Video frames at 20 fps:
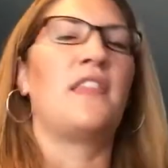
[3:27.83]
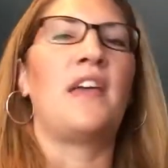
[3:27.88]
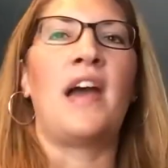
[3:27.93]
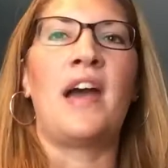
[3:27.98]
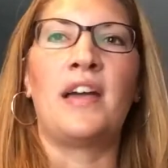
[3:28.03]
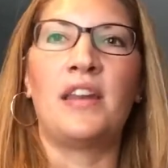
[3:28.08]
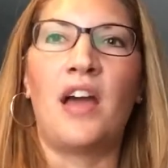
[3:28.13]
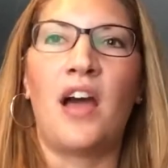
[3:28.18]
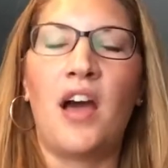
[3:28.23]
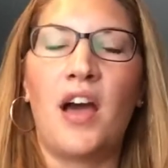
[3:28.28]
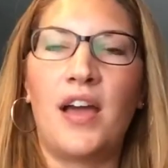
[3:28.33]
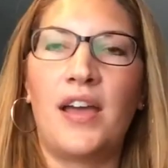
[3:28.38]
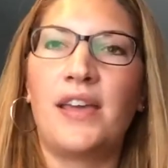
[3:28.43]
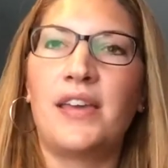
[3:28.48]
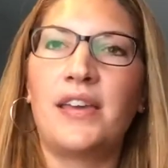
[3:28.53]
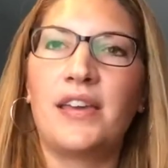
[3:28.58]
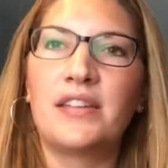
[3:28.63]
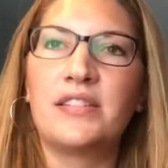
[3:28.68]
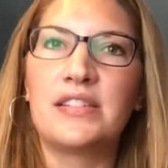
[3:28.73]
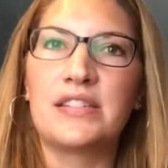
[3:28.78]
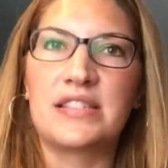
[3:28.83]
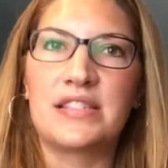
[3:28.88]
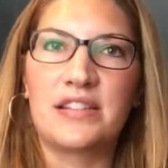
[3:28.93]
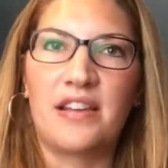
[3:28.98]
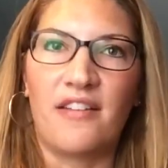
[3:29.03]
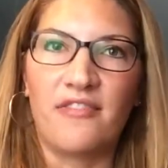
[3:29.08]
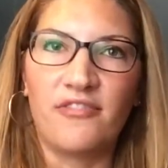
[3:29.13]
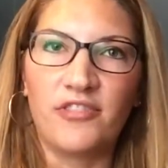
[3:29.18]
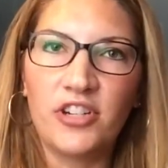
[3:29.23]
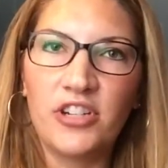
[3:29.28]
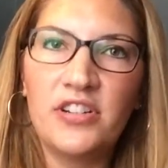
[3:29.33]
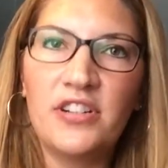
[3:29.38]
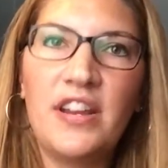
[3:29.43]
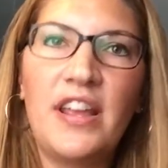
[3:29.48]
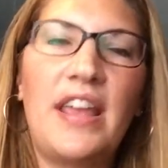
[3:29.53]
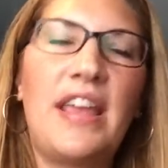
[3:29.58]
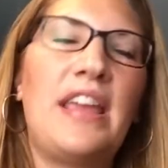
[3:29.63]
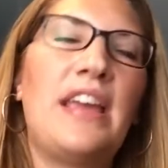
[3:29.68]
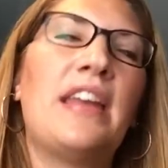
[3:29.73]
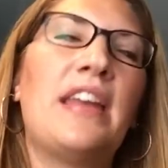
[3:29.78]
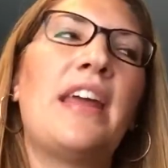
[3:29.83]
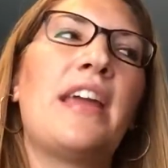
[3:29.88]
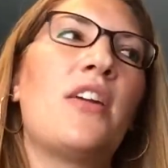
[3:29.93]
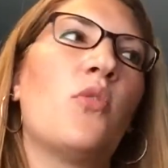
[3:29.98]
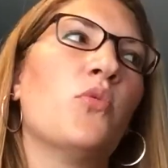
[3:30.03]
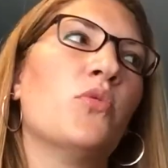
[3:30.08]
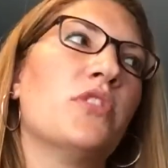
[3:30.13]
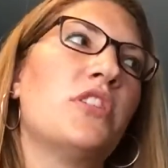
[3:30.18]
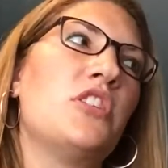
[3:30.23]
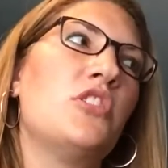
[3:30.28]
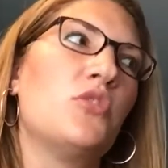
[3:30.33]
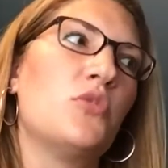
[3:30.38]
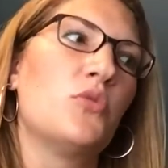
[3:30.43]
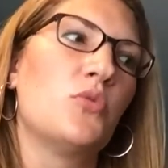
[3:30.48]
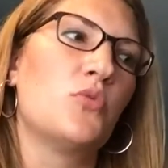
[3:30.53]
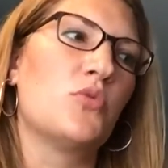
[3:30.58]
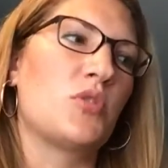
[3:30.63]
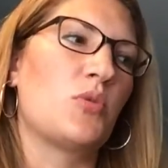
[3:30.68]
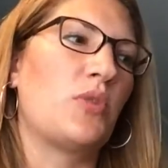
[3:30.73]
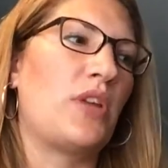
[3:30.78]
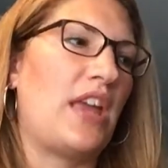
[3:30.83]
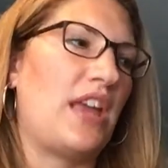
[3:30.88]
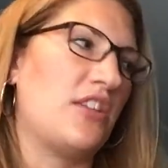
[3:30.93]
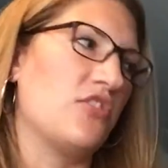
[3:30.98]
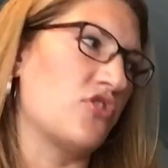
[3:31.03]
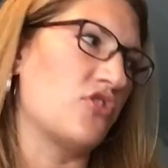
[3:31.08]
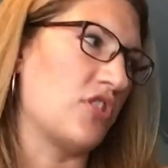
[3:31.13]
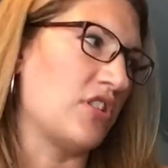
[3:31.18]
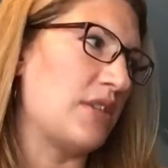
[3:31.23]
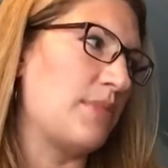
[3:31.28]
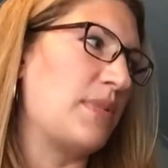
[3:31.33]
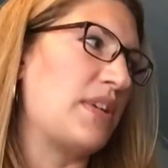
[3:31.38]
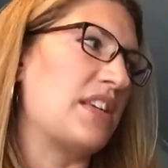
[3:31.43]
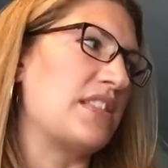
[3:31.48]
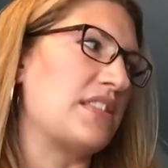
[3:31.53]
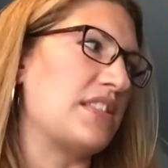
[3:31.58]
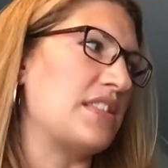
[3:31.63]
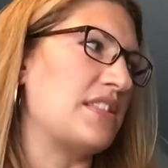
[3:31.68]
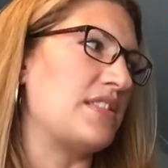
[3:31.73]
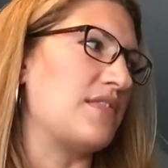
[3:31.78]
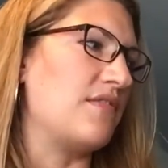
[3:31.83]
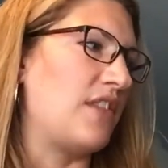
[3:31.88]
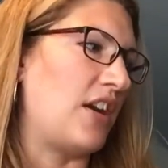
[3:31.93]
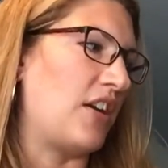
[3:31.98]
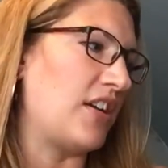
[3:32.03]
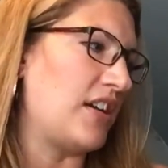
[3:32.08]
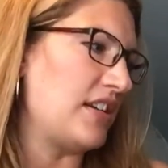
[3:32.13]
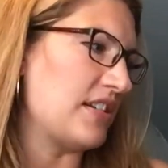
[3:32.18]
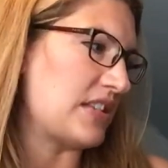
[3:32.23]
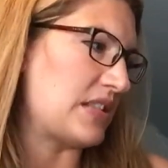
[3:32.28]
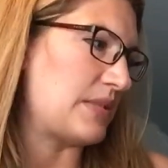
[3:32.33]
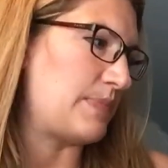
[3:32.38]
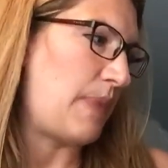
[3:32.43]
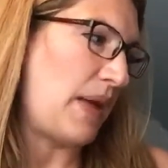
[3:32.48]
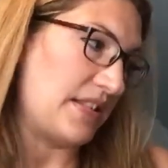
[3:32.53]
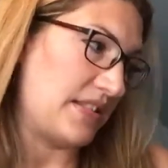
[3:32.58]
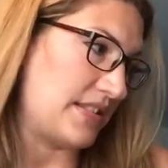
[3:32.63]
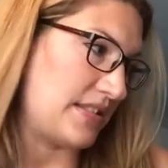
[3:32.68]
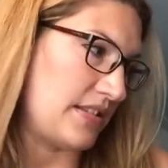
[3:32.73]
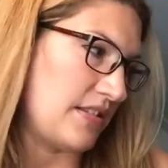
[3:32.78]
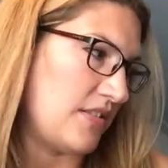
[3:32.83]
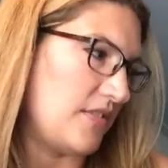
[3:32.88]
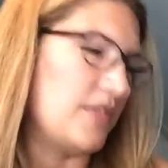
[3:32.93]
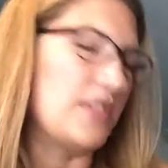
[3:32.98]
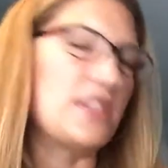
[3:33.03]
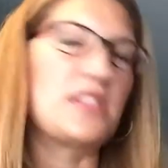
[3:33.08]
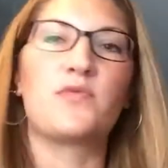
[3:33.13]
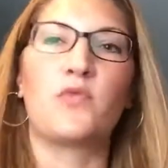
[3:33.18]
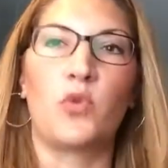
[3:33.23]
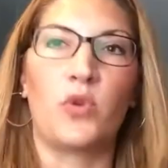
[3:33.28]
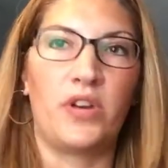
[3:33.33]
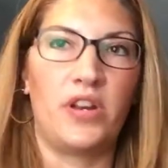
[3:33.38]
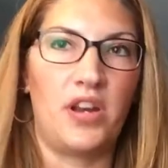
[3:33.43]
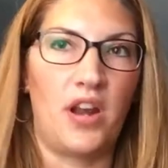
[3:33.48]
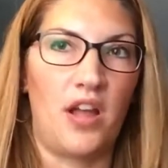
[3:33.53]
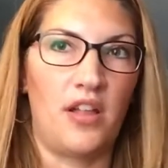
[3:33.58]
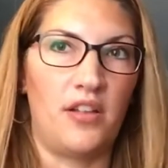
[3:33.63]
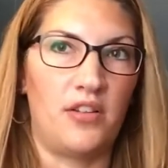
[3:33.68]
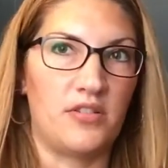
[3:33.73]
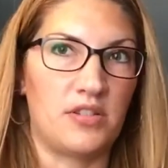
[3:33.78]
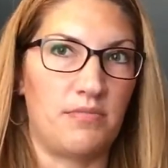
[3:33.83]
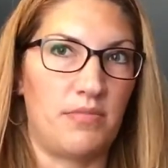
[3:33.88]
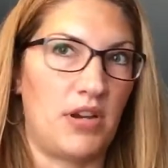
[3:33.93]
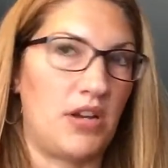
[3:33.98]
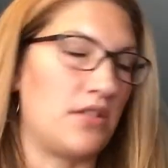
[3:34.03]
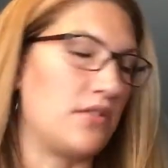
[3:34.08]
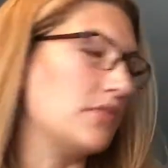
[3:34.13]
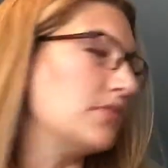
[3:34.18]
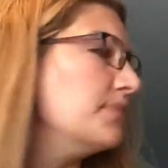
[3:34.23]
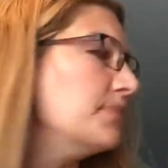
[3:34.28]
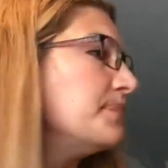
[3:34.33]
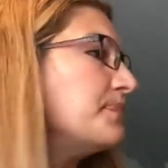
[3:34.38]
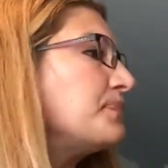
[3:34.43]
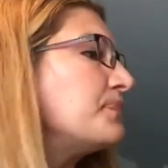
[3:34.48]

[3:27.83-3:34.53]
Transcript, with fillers: that I discovered and I only use occasionally because it's very expensive, it's $40 a bottle,